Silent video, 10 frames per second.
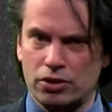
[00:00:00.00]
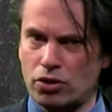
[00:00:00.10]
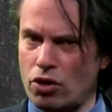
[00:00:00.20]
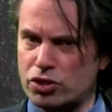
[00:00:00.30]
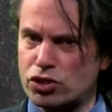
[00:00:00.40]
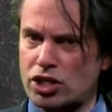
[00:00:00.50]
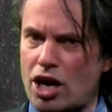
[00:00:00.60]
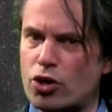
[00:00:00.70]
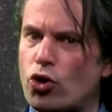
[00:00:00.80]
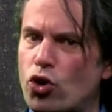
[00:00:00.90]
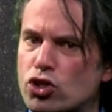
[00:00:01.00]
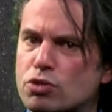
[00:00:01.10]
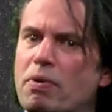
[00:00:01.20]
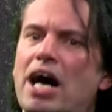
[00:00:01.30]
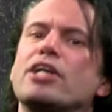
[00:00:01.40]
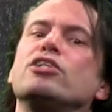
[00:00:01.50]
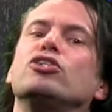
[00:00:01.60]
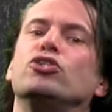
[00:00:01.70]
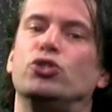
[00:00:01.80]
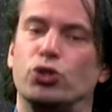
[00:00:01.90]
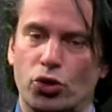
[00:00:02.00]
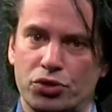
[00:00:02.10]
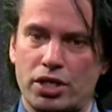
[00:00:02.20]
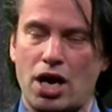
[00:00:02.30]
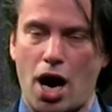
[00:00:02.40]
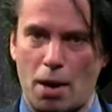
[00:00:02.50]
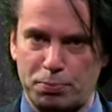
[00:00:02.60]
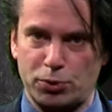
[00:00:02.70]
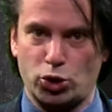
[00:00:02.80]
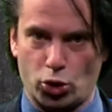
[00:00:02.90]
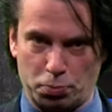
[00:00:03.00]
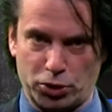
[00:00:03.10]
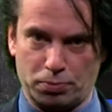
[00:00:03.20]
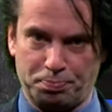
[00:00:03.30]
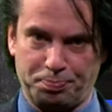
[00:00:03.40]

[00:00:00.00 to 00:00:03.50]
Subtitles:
the losses are caused by non-absorption.